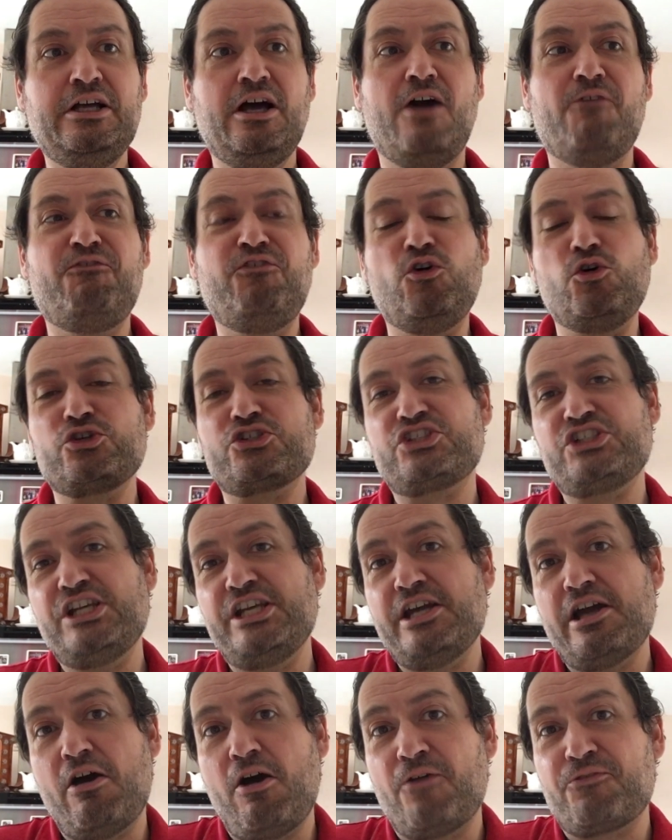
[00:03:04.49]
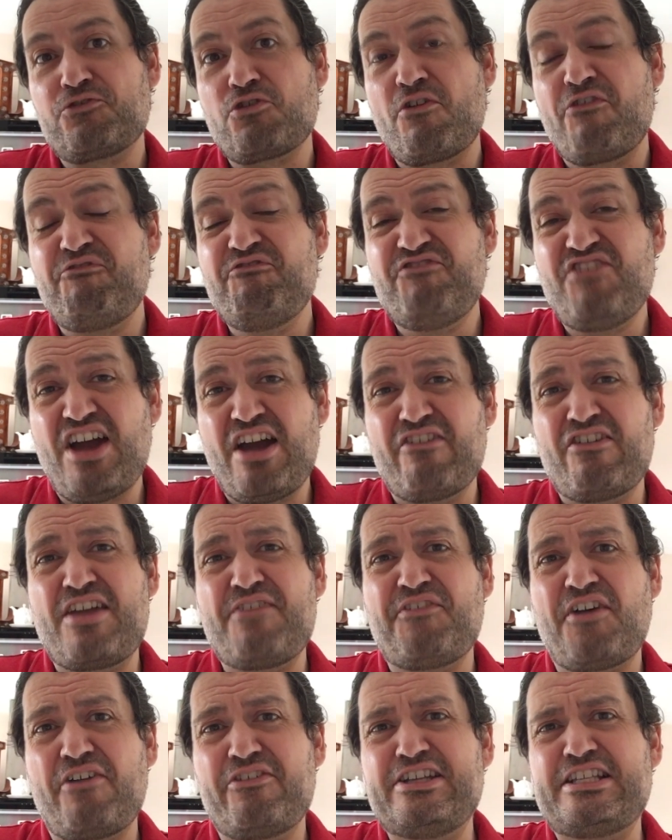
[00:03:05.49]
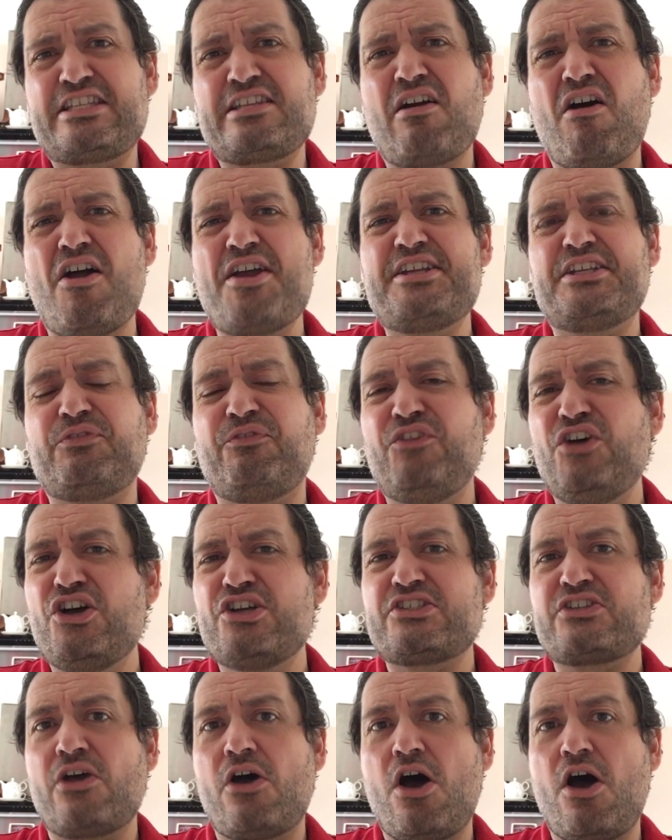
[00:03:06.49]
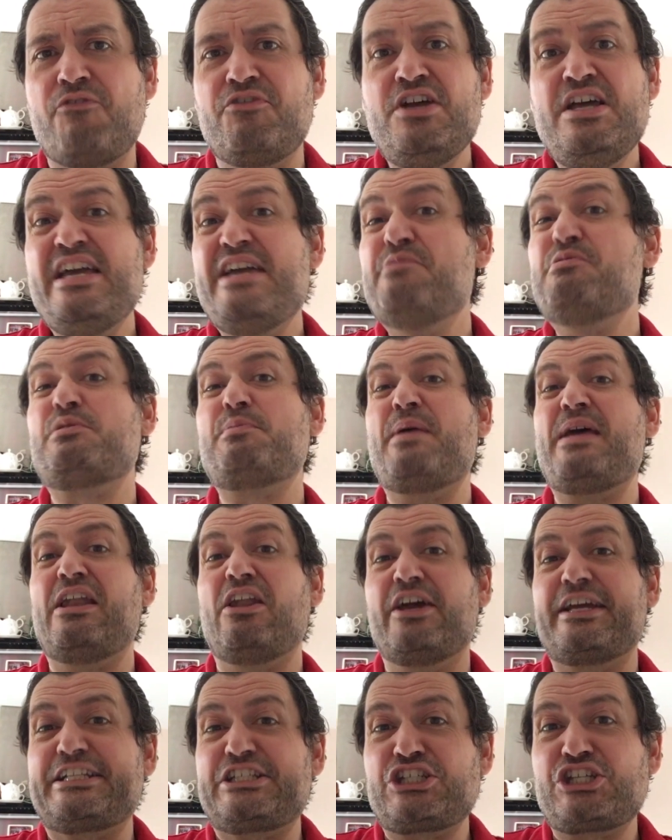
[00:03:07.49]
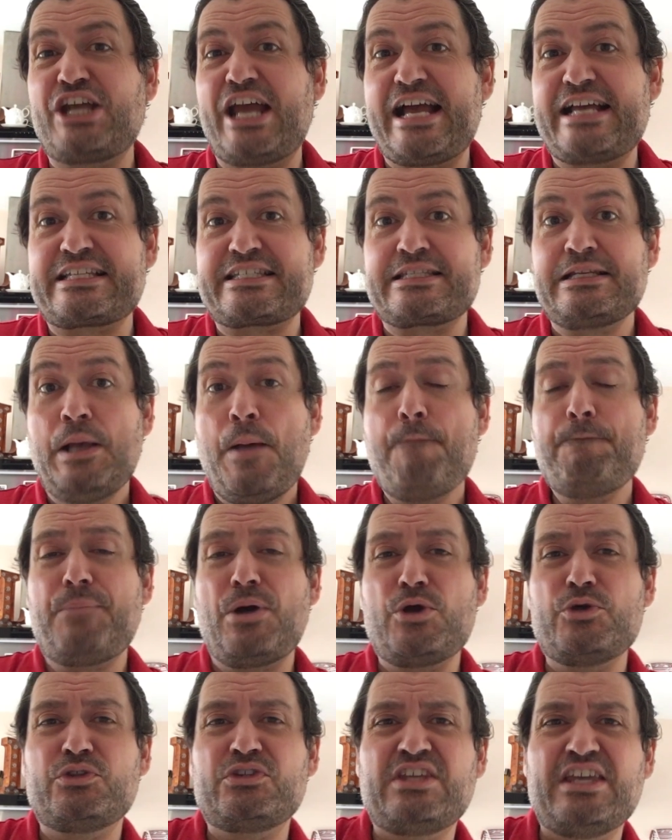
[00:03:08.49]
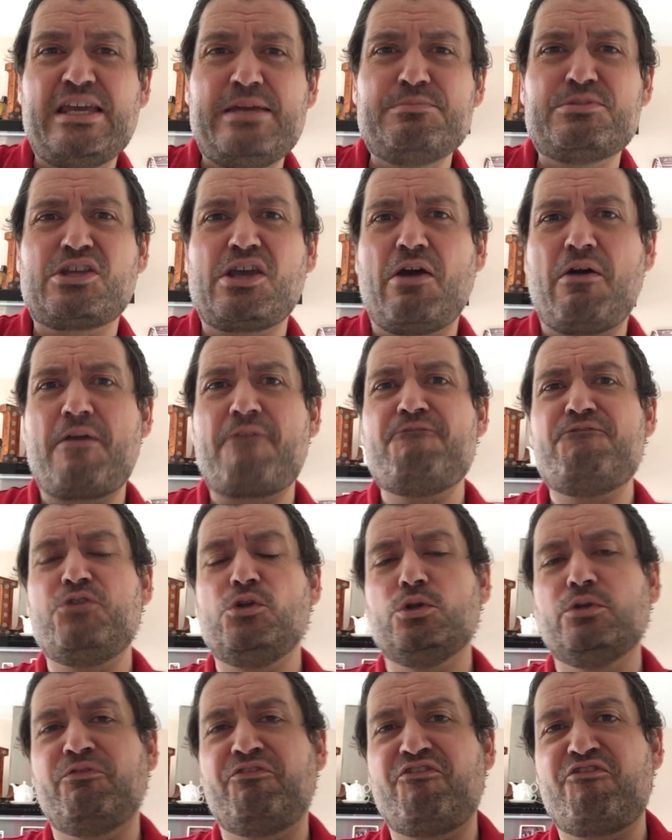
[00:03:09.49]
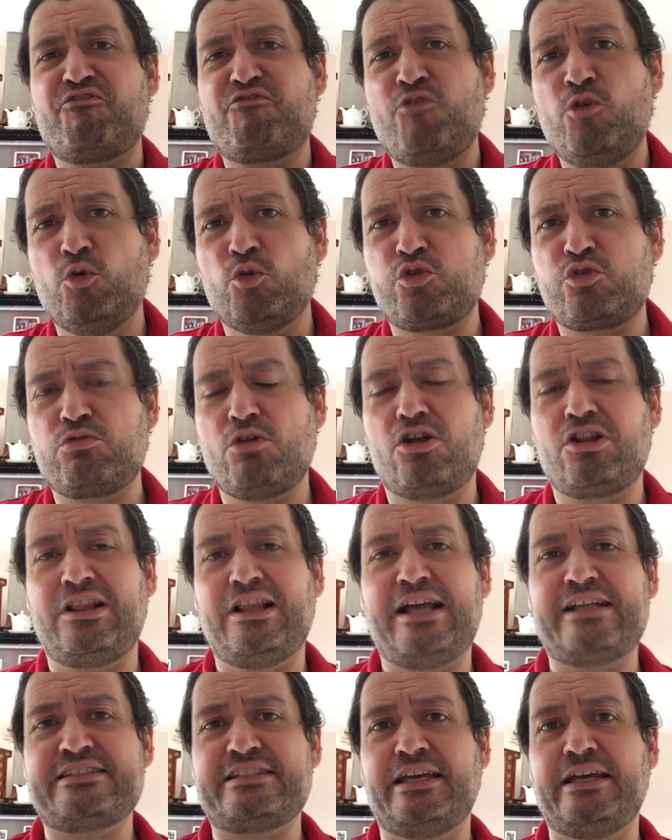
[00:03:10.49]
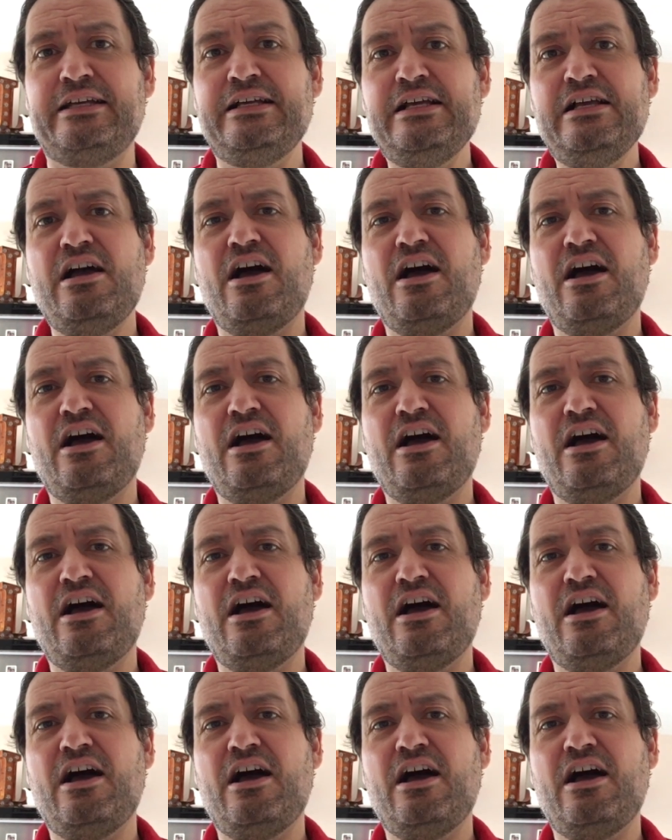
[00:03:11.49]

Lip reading: Unfortunately, after a very, very tight first half, it was a bit like chess, both teams going full throttle at it.